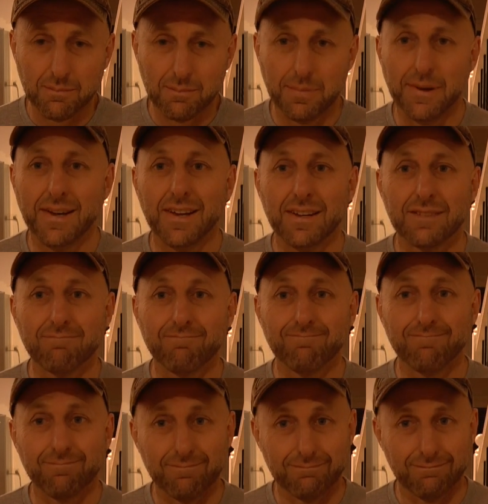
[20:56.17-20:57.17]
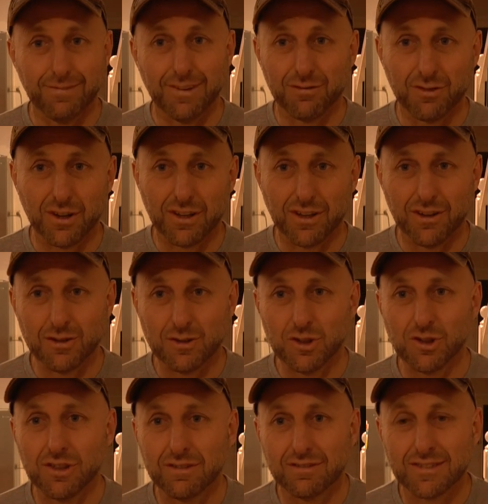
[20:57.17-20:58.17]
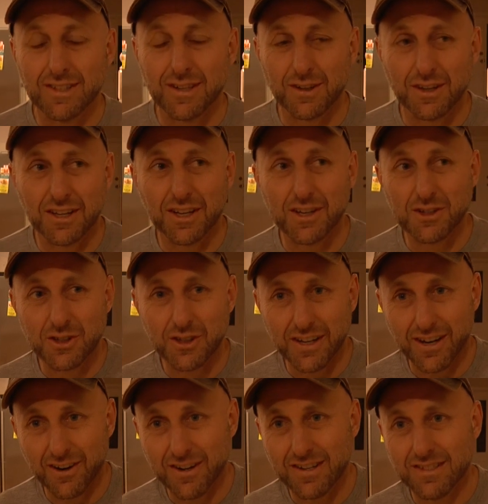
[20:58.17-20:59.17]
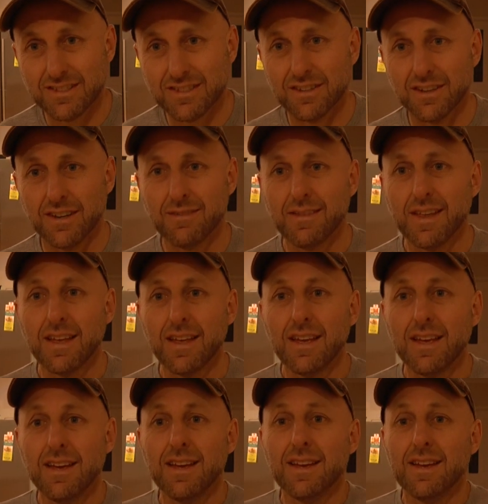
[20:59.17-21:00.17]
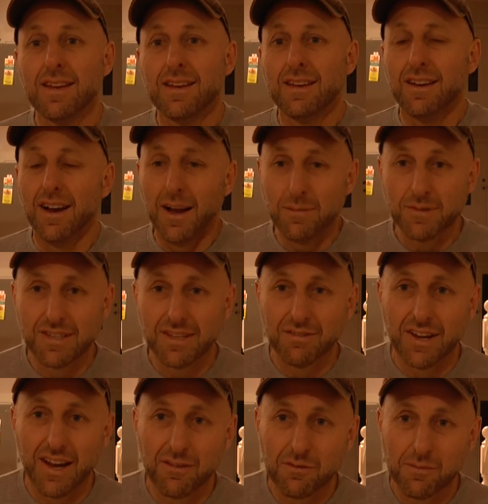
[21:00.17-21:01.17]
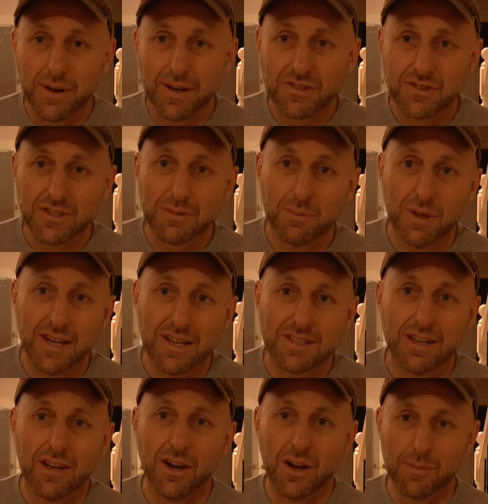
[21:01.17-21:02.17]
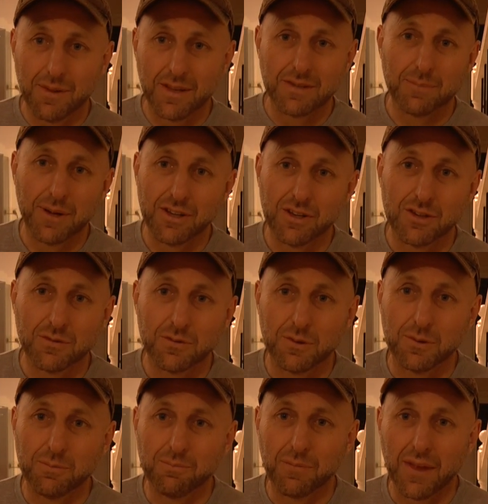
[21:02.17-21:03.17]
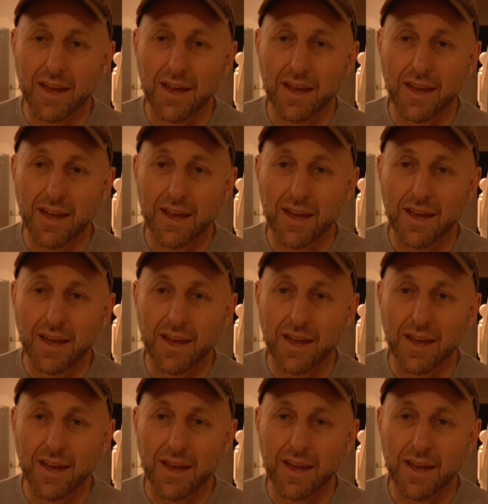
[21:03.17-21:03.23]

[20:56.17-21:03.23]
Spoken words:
But I've got to go and shoot. So I've got to go and shoot arrows. So I'm Stephen Ham from Archery Supplies. I hope that's been useful.